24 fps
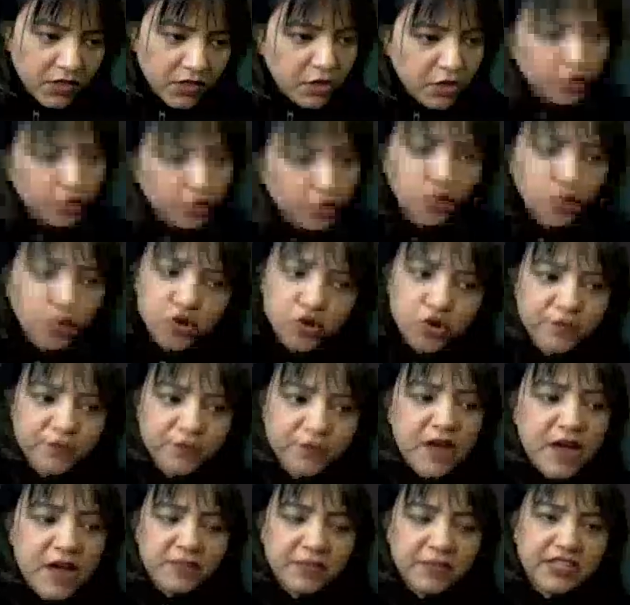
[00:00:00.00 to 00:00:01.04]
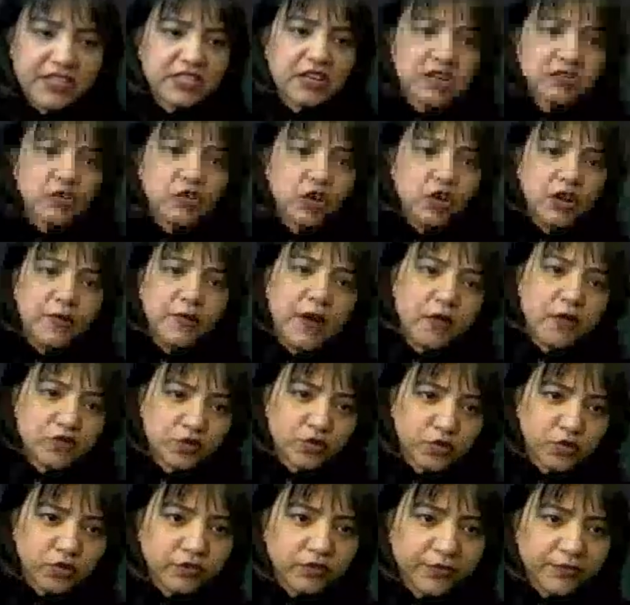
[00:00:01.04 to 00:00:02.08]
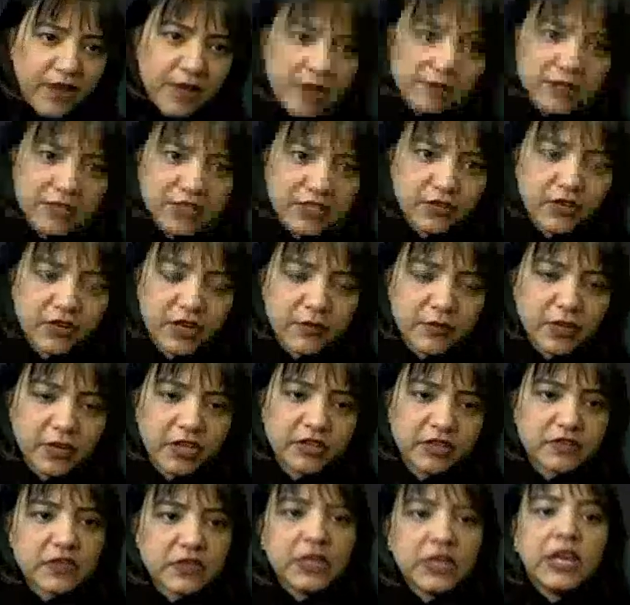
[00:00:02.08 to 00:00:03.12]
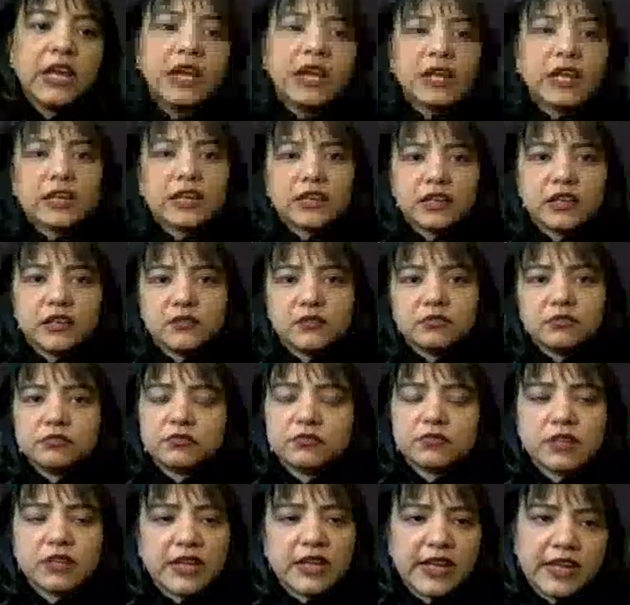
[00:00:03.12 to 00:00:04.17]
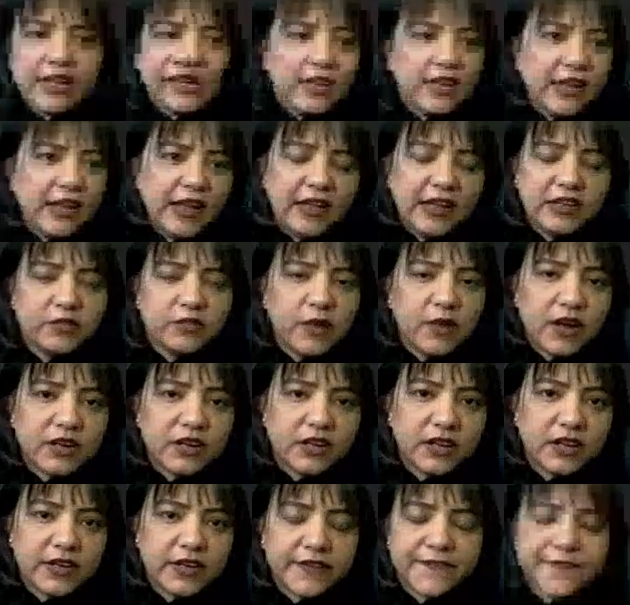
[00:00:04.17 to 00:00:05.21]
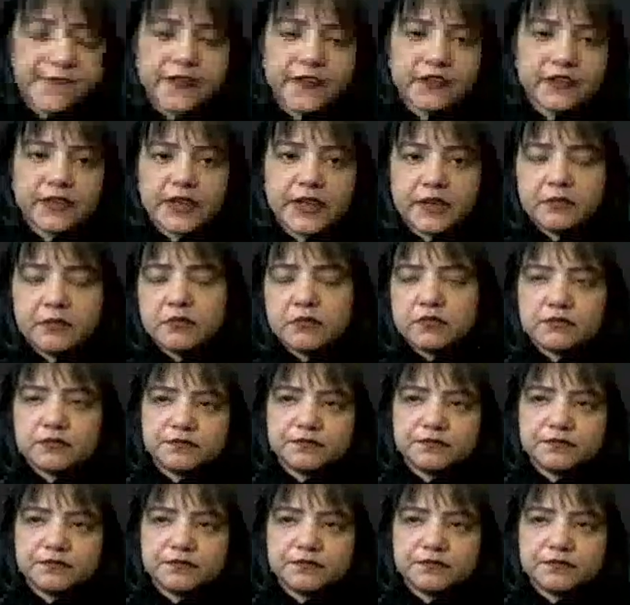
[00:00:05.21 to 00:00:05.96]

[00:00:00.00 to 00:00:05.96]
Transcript: No, own family. These are all about own family, okay? Because anyone, if they